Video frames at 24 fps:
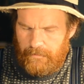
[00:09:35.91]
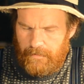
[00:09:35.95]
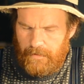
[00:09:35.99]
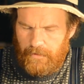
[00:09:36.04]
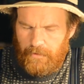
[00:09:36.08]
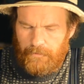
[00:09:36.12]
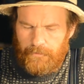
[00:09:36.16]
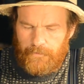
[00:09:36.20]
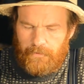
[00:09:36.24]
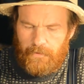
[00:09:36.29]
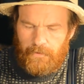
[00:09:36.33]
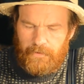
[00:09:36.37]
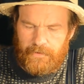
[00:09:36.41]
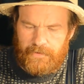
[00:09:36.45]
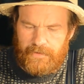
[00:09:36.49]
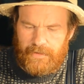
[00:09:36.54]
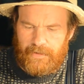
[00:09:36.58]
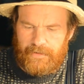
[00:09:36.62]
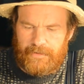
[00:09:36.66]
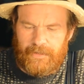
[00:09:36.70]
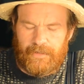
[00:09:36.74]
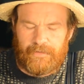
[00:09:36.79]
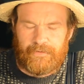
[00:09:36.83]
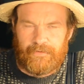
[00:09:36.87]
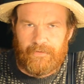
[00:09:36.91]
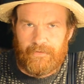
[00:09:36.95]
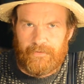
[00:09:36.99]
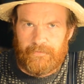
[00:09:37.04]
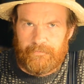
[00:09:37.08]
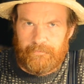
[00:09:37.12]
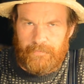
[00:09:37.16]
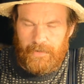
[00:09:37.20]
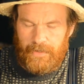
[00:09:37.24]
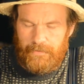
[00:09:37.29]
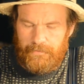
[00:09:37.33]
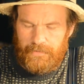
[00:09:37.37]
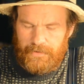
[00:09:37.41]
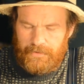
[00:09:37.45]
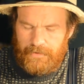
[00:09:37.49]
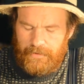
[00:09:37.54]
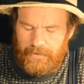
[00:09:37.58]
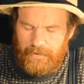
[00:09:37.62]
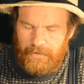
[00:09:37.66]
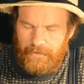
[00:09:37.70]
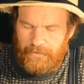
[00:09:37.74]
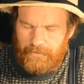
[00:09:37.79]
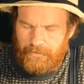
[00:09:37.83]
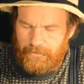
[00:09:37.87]
And of course I sat there
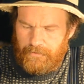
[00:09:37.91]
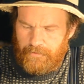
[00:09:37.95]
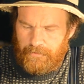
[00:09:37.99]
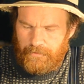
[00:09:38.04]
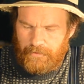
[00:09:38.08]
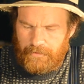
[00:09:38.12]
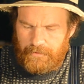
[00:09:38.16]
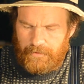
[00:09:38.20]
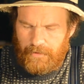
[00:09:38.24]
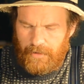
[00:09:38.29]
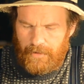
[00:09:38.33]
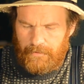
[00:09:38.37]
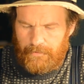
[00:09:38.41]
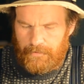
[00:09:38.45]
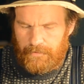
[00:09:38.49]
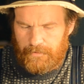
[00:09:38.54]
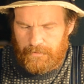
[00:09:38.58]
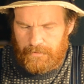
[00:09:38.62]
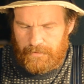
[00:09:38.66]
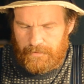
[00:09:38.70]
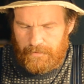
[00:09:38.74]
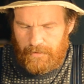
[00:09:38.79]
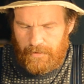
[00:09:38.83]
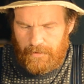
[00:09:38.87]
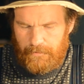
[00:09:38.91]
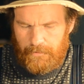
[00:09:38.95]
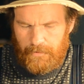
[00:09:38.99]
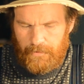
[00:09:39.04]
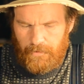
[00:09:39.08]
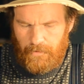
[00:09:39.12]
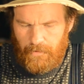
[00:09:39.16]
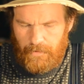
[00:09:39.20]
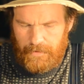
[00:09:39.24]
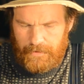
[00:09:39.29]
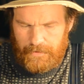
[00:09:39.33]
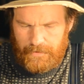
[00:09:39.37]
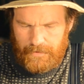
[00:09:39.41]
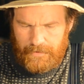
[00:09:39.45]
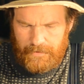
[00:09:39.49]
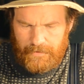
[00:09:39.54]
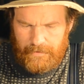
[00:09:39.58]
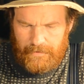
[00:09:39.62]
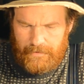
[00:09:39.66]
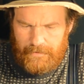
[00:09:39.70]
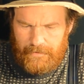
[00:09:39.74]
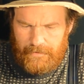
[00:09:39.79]
babysitting it all the time, because I'm always